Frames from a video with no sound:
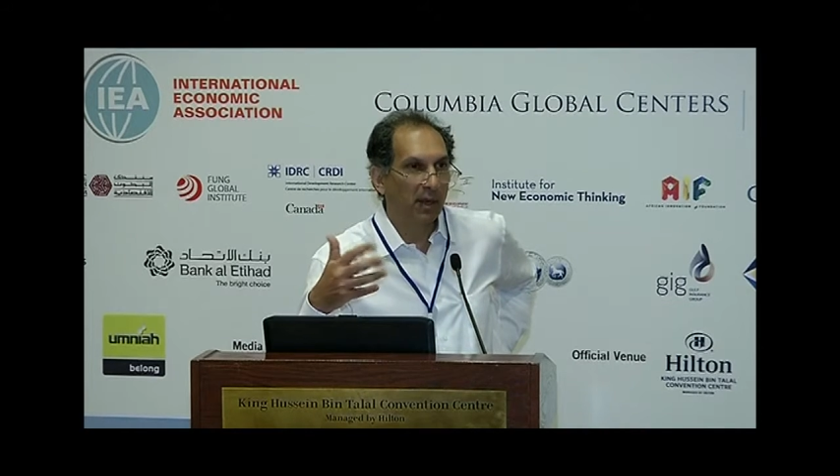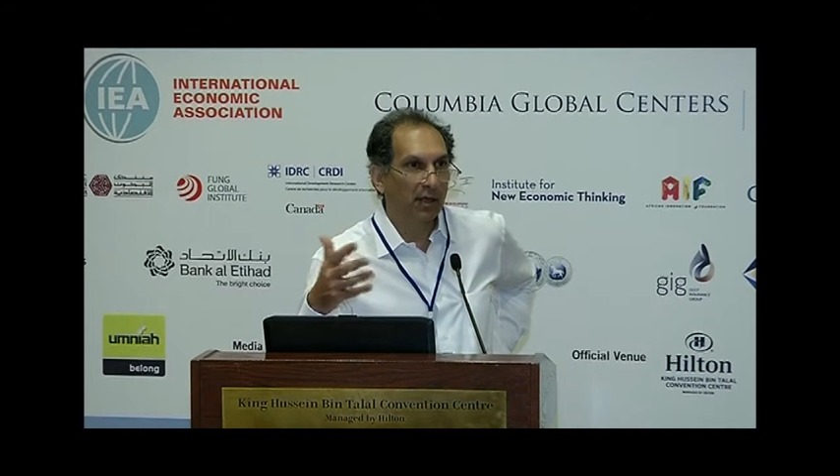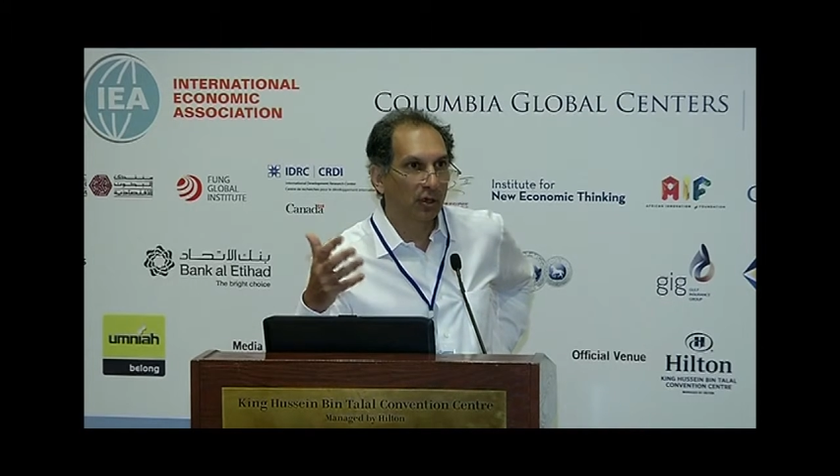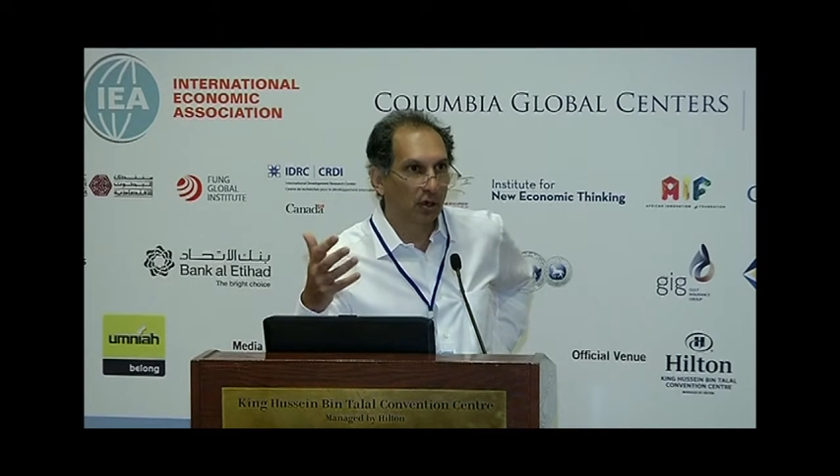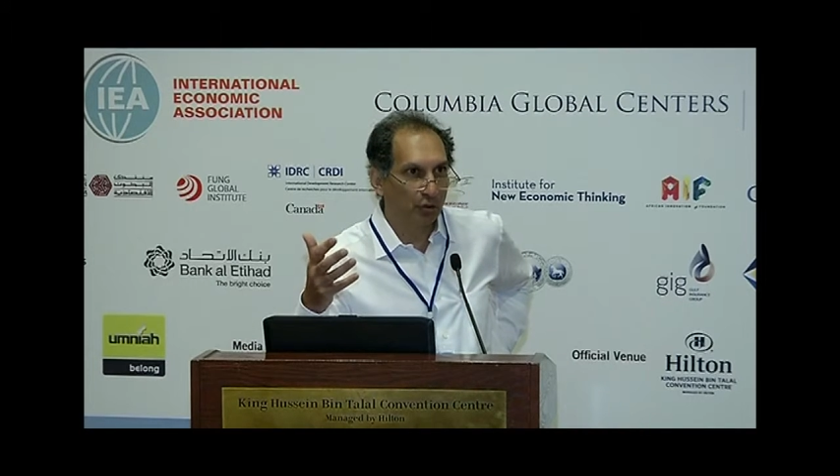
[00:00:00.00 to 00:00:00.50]

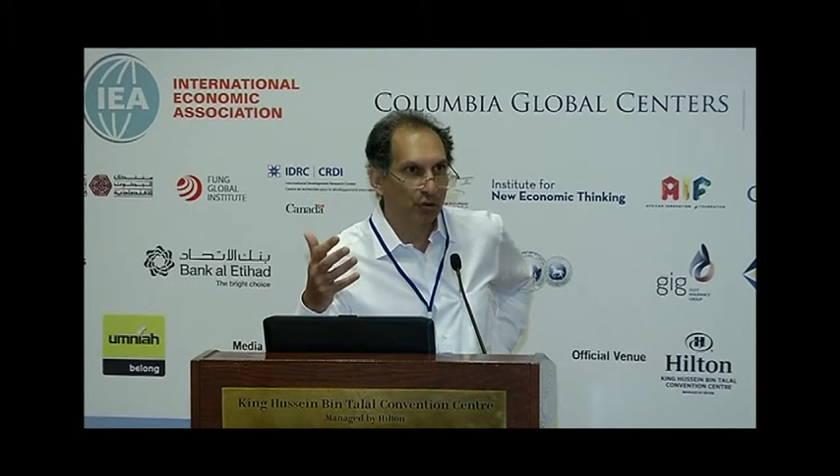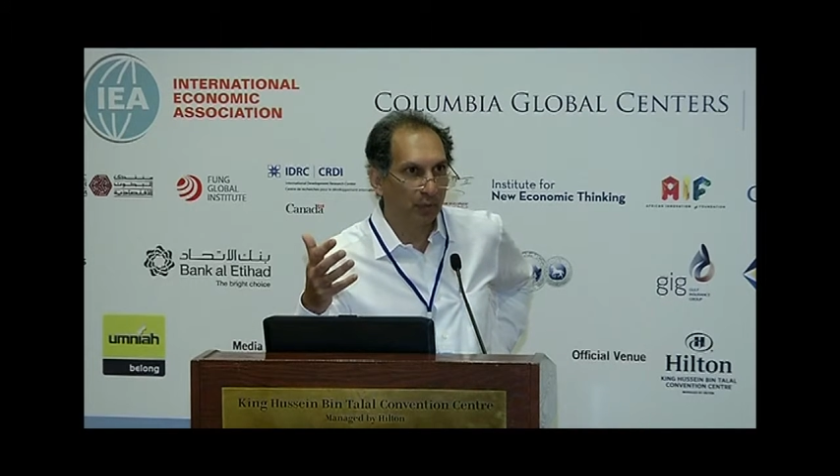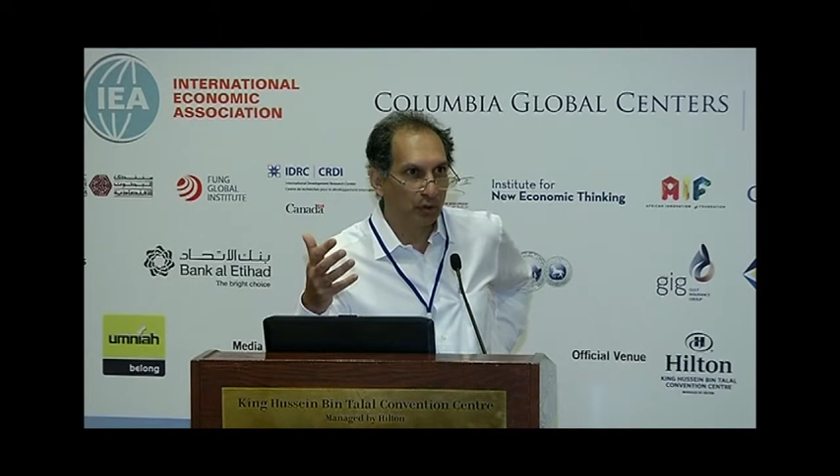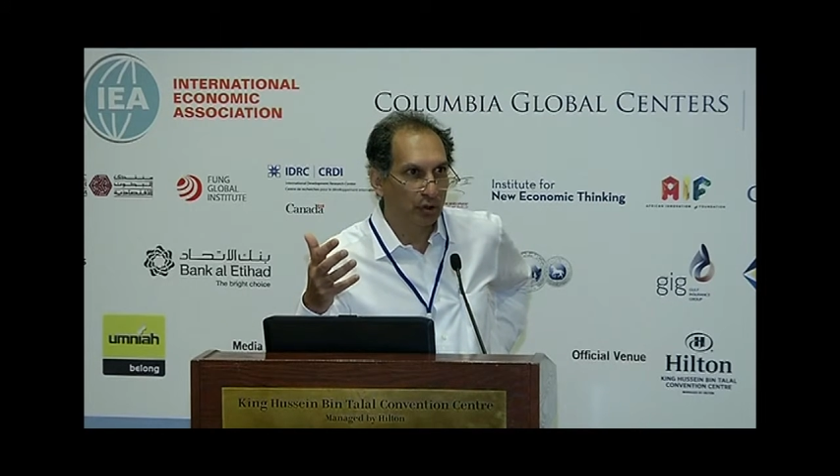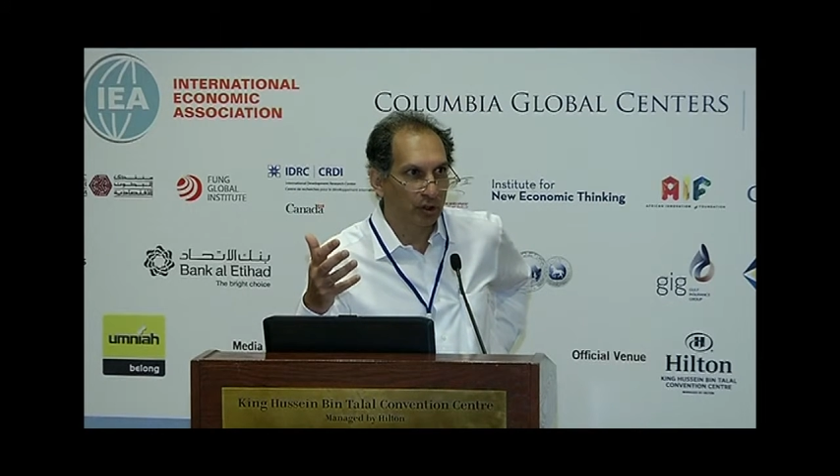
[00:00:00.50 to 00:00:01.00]
make a
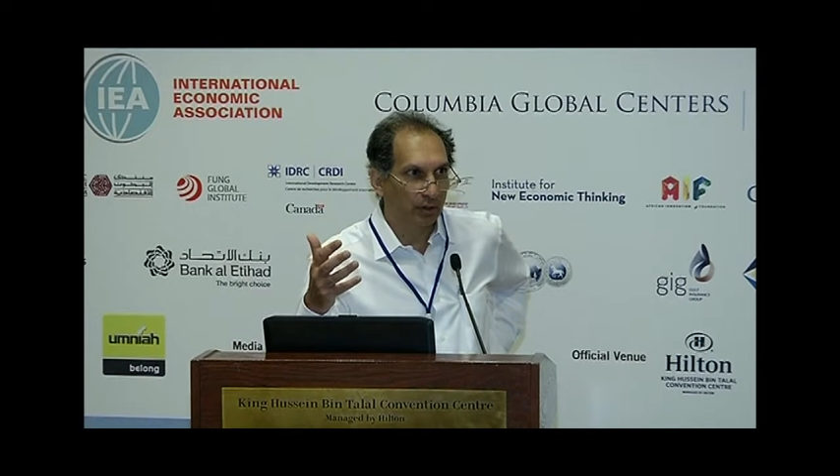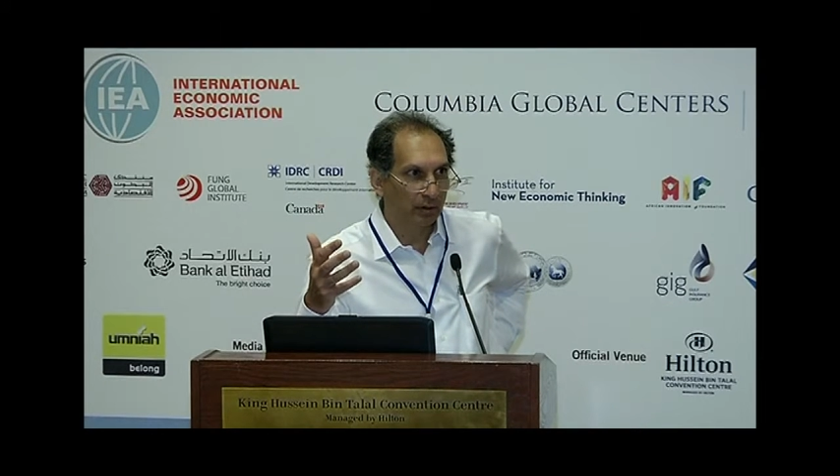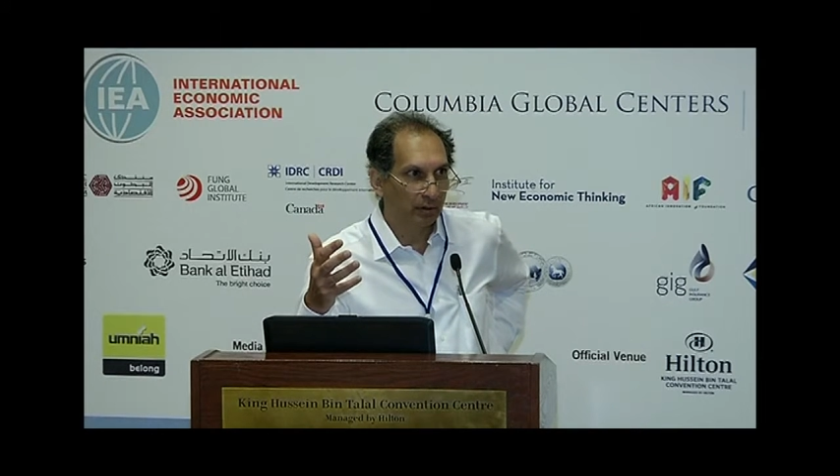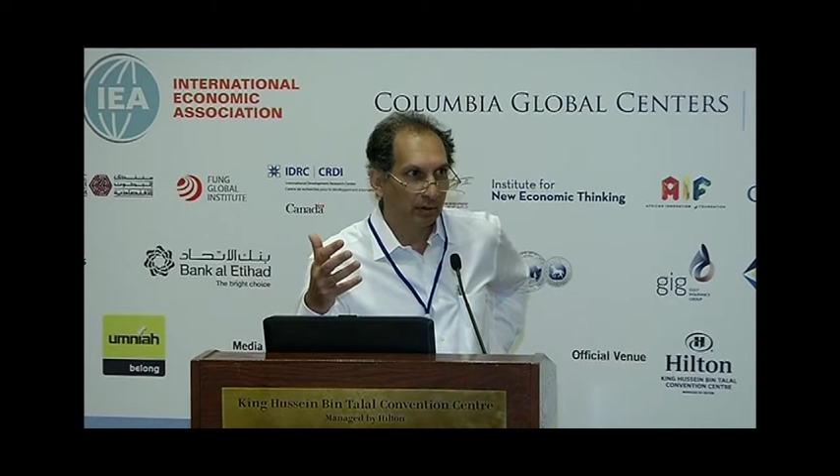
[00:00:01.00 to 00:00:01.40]
contribution